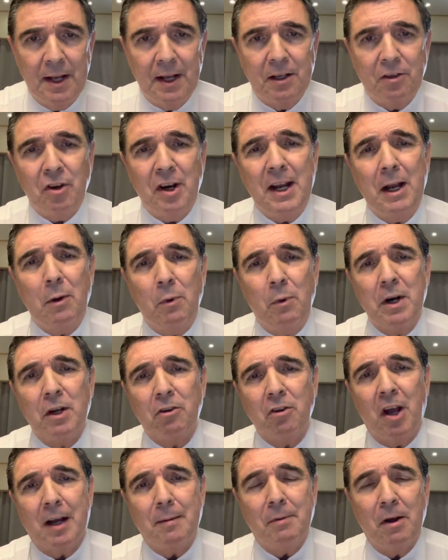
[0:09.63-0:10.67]
Today I want to
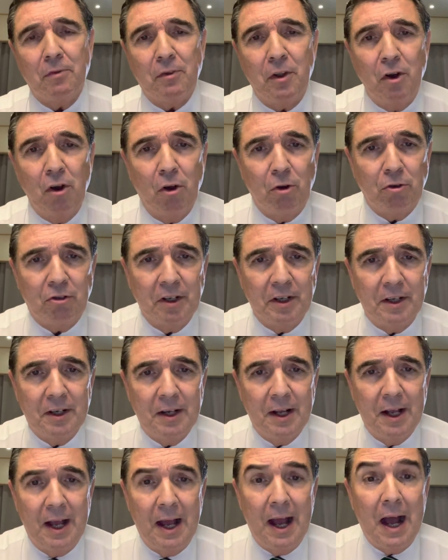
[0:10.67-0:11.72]
talk about the notion
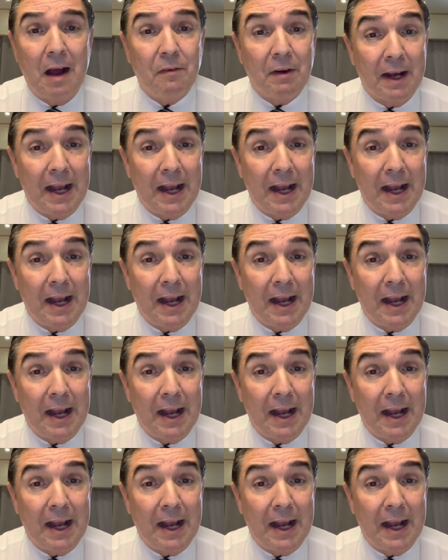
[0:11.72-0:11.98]
of